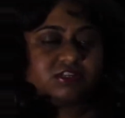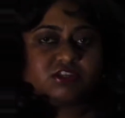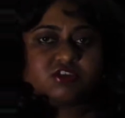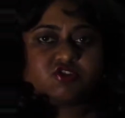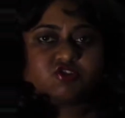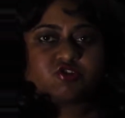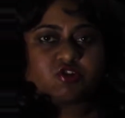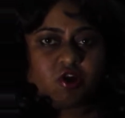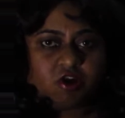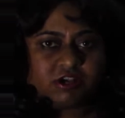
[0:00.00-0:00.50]

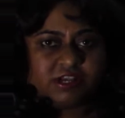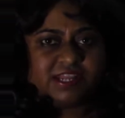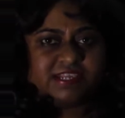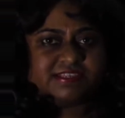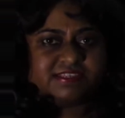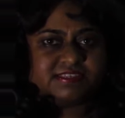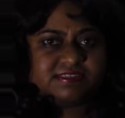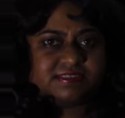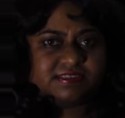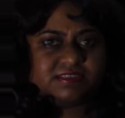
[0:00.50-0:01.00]

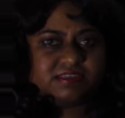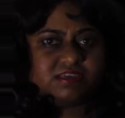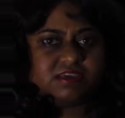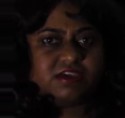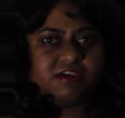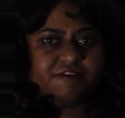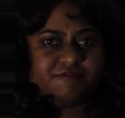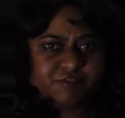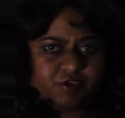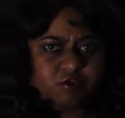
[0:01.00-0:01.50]
Shortlist
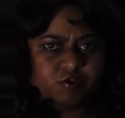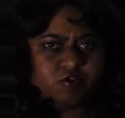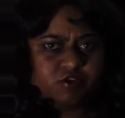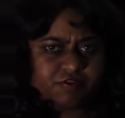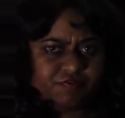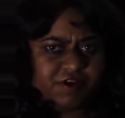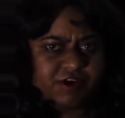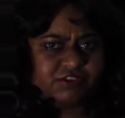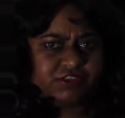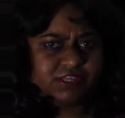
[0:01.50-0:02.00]
a few
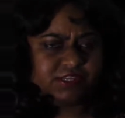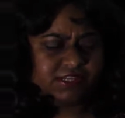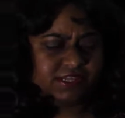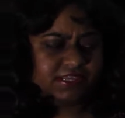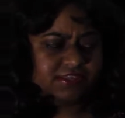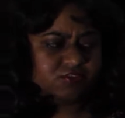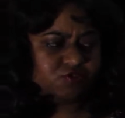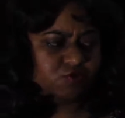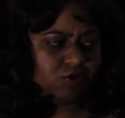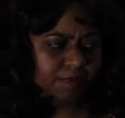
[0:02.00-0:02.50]

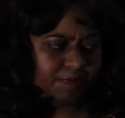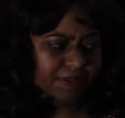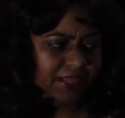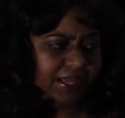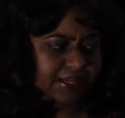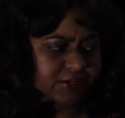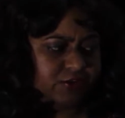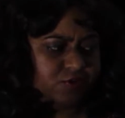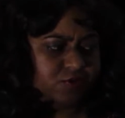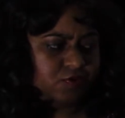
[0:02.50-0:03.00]
universities to
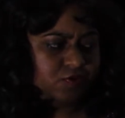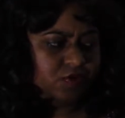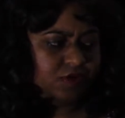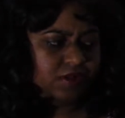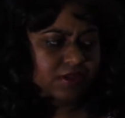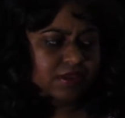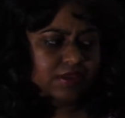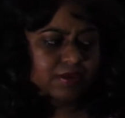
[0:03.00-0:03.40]
apply to